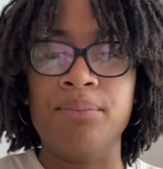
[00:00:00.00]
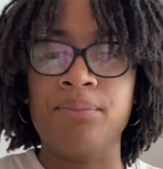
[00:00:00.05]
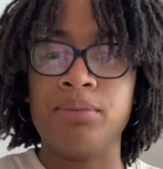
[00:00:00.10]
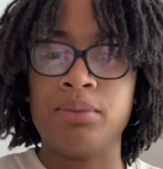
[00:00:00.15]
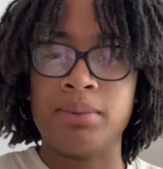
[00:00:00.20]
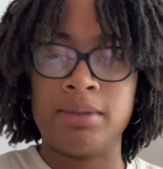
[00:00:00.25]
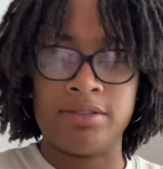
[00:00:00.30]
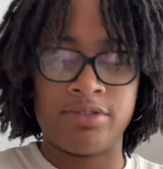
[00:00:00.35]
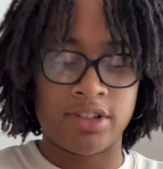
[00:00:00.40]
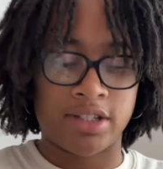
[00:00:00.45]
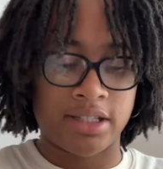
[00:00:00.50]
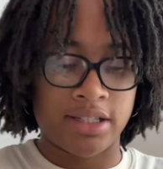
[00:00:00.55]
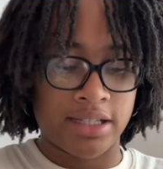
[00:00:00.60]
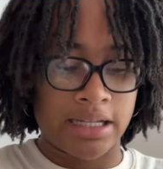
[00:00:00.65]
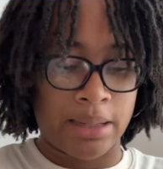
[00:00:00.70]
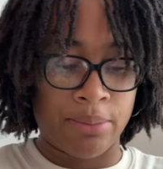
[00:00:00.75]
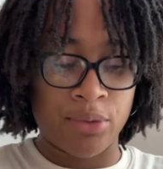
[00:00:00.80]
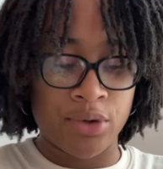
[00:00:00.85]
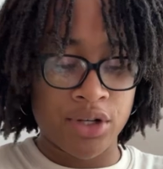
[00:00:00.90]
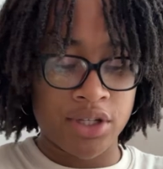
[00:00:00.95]
Specifically,
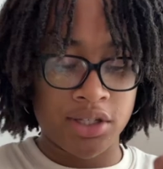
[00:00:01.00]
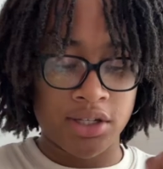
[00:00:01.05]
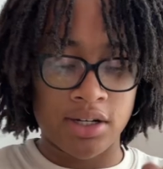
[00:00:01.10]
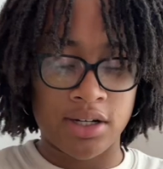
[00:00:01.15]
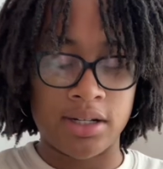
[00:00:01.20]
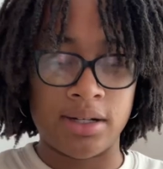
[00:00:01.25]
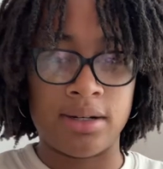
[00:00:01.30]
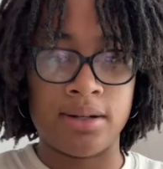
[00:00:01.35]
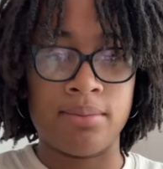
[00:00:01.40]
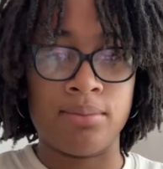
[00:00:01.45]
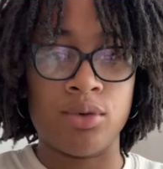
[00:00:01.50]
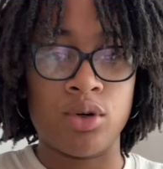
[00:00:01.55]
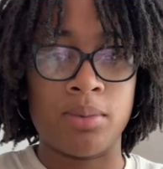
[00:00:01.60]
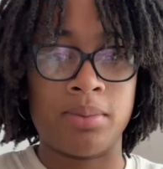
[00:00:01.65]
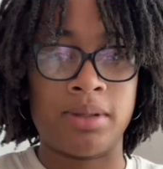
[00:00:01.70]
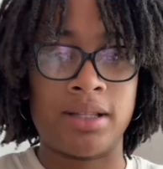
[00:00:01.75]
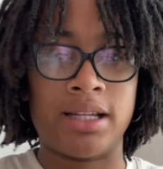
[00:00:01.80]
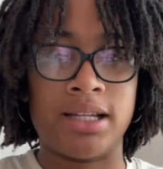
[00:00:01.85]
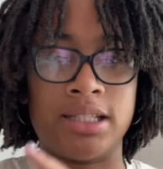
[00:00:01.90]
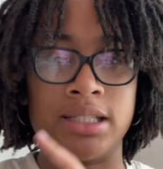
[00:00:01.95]
I'm working on more
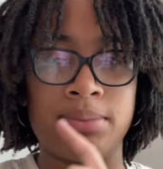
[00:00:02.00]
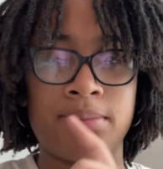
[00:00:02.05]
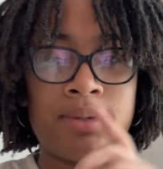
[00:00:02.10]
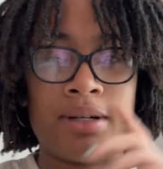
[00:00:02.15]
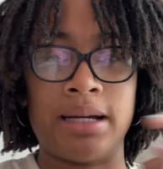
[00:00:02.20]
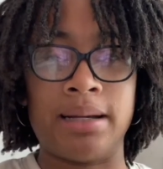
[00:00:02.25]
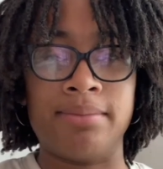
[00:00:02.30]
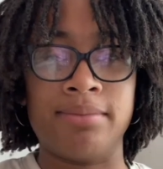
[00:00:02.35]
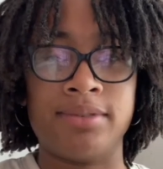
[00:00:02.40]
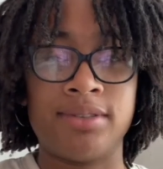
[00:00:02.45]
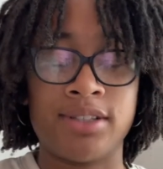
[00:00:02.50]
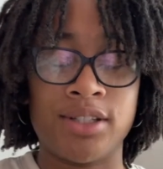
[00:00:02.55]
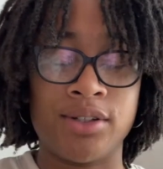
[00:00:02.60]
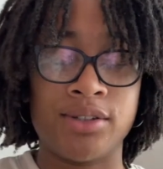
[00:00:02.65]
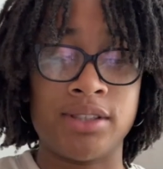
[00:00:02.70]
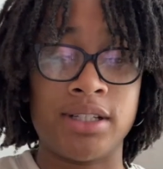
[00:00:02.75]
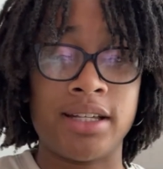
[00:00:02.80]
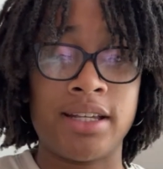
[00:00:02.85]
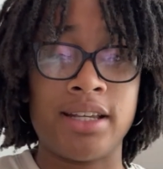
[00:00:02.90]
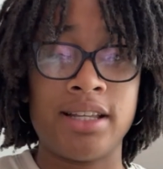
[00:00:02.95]
plants, but I sell
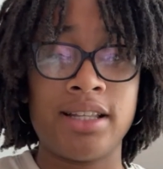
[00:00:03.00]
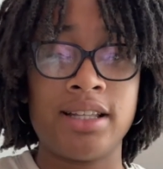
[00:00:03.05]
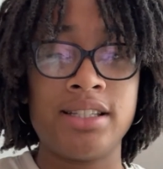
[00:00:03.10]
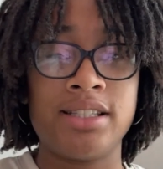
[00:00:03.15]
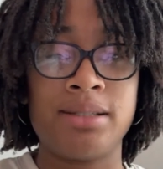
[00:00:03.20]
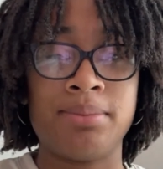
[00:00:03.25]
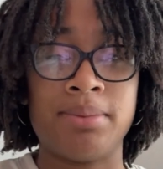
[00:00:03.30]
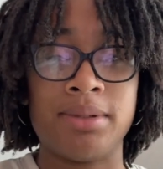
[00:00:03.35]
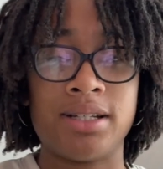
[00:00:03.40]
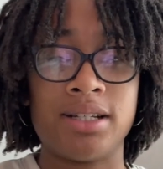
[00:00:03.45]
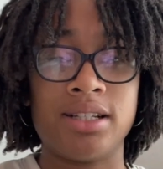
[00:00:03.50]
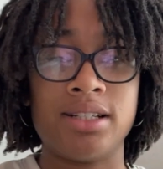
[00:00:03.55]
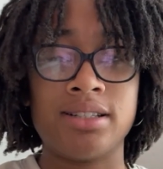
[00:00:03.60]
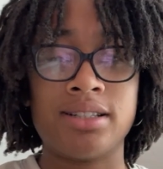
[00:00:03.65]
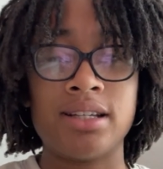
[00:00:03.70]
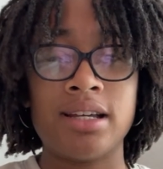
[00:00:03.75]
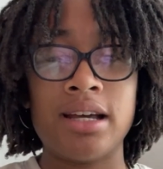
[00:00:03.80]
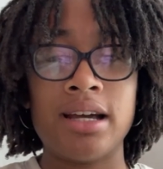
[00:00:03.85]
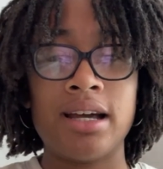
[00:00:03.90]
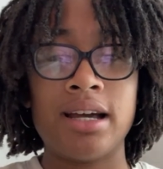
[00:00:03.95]
succulents because
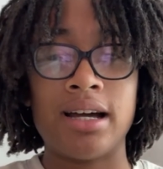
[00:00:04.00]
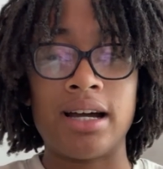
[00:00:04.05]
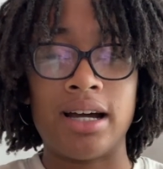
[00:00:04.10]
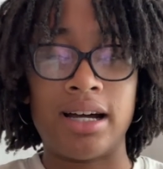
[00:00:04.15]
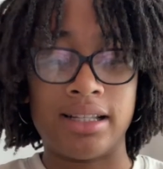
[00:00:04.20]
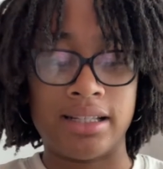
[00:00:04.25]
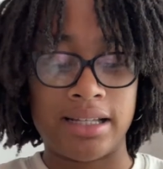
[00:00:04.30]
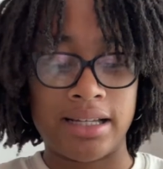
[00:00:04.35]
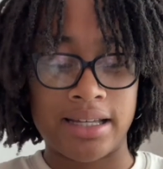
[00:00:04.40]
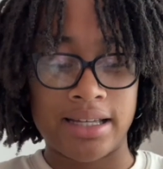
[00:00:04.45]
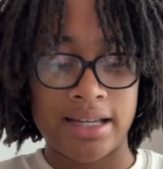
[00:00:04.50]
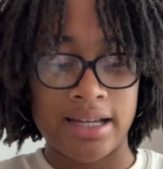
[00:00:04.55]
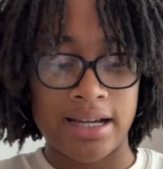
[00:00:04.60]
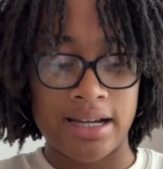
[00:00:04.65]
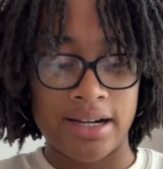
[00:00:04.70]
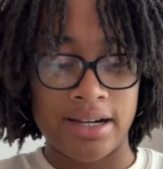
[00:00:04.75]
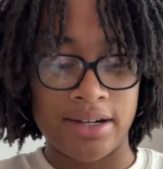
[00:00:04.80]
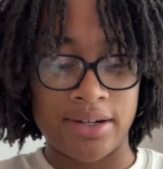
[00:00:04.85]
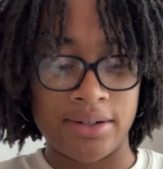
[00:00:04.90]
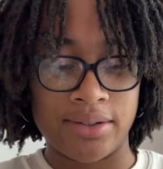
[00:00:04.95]
I like
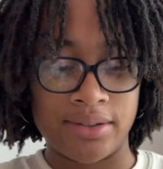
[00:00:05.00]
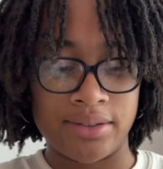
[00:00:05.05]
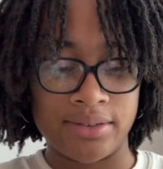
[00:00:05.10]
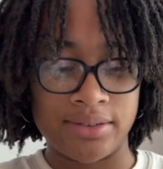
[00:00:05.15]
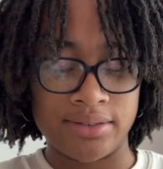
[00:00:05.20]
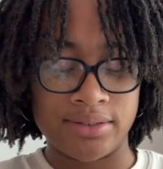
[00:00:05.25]
how